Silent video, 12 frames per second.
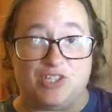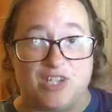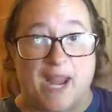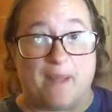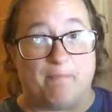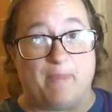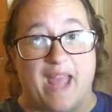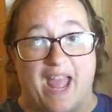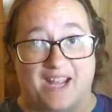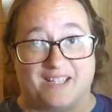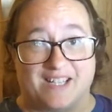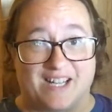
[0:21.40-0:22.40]
is
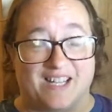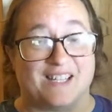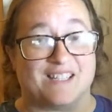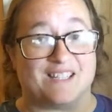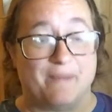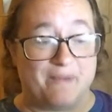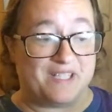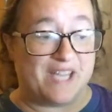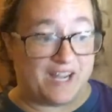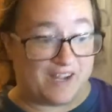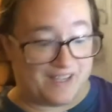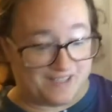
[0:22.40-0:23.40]
jam-packed because let me
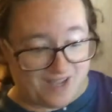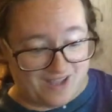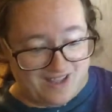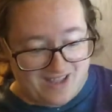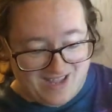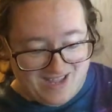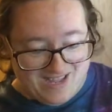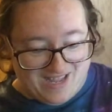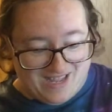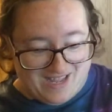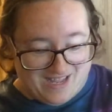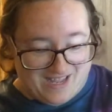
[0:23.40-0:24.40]
tell you, it's,
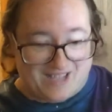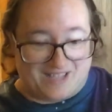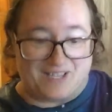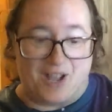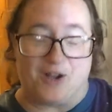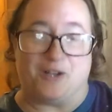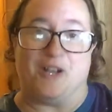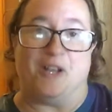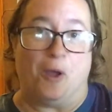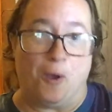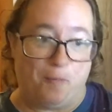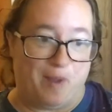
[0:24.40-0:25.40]
it's hard
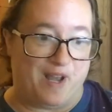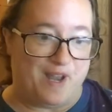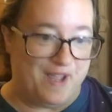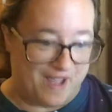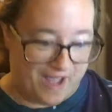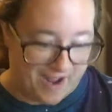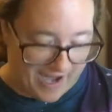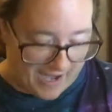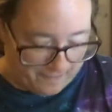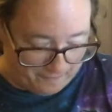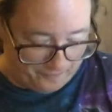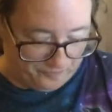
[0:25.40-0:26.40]
to open. Alright,